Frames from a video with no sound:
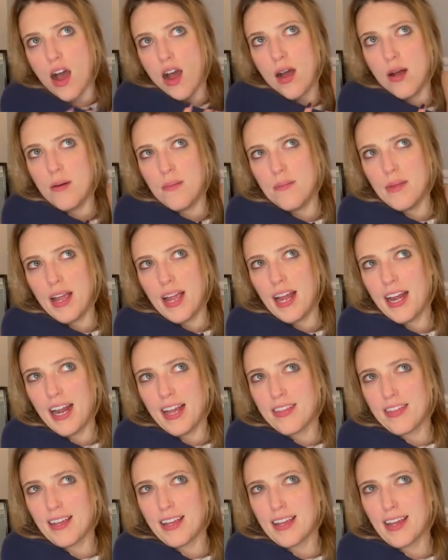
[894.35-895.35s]
And I
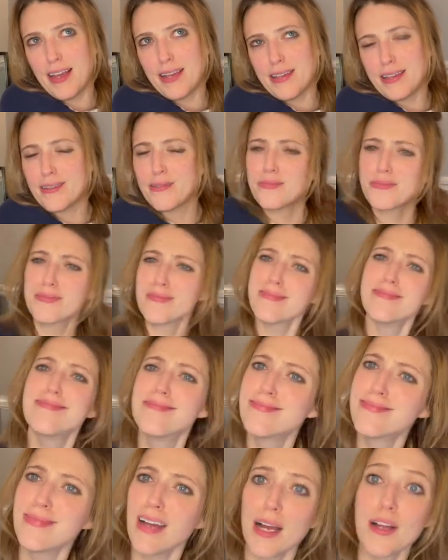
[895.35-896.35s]
think I
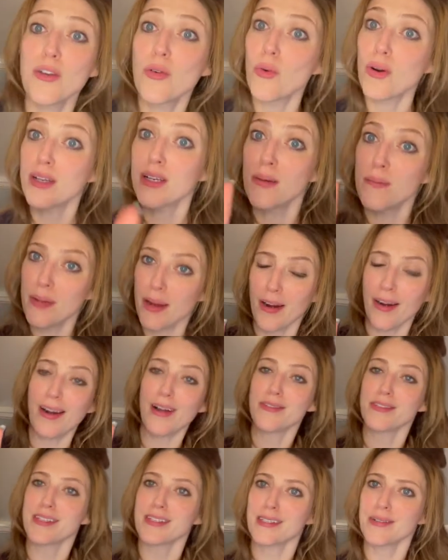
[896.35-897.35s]
don't want to compare it. I
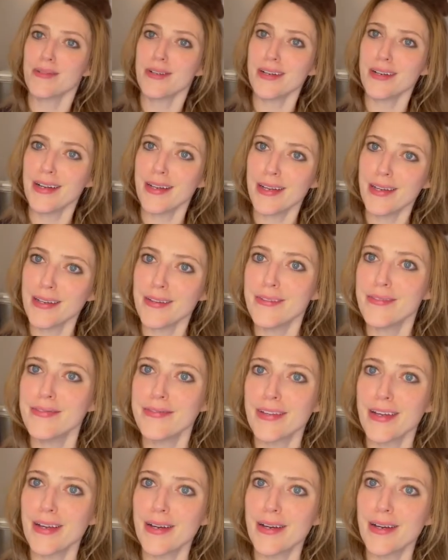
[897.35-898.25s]
was going to say, what did I give